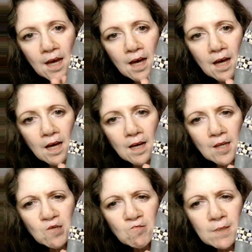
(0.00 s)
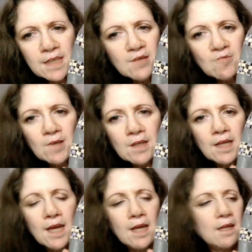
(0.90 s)
It's really different
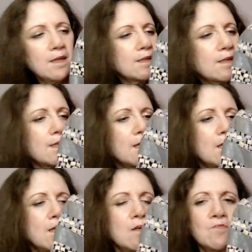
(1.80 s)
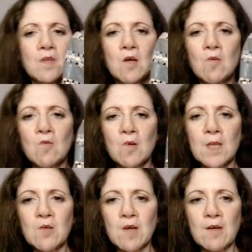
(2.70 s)
and really
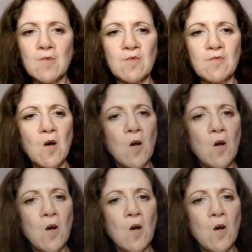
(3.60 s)
great for fall,